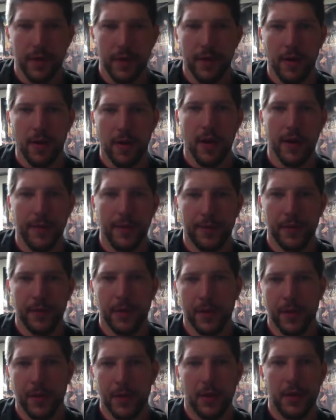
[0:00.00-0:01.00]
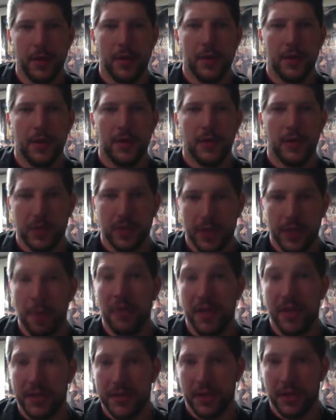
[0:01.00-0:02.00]
All right. So some
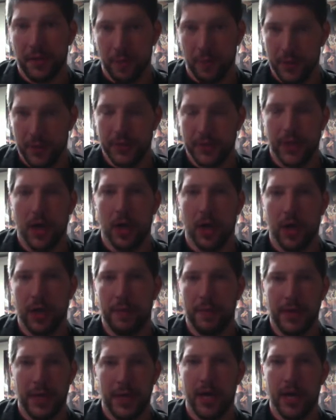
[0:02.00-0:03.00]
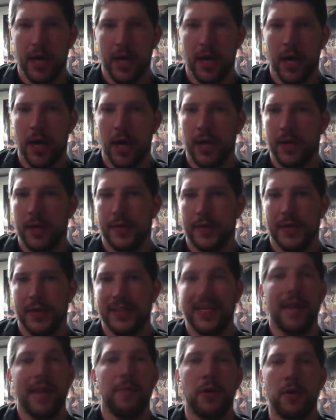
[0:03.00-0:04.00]
of these intervals are going to be the
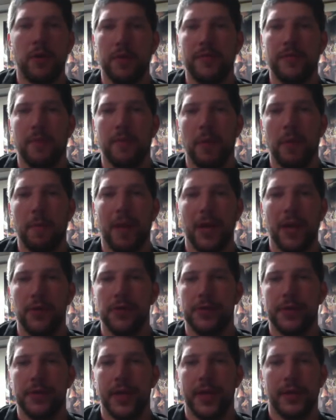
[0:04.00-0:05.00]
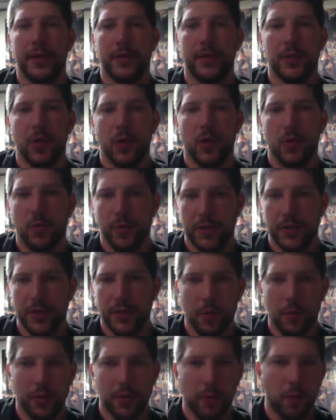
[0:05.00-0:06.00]
same intervals from the major scale. So we
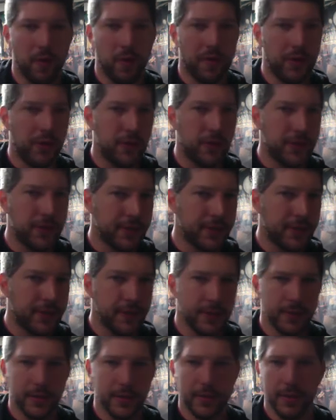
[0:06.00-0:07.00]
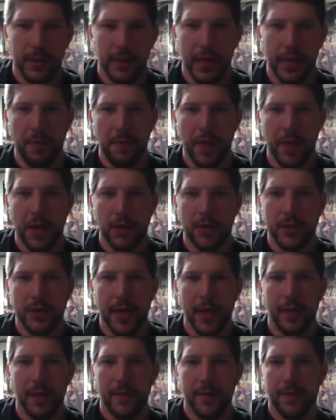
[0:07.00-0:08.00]
start with the perfect unison, like the major
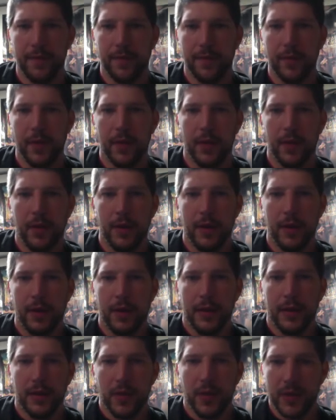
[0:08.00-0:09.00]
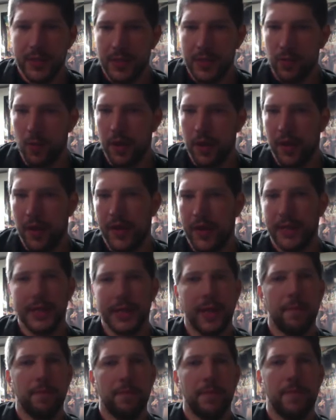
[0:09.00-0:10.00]
scale. So this is one of the things
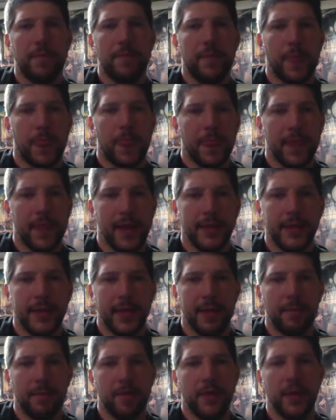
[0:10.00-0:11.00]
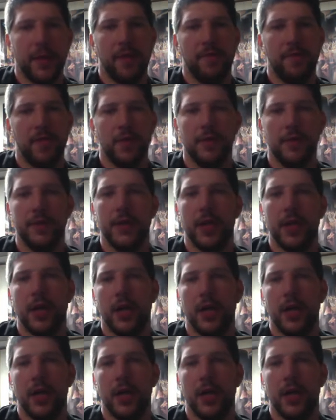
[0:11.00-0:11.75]
that tend to get confused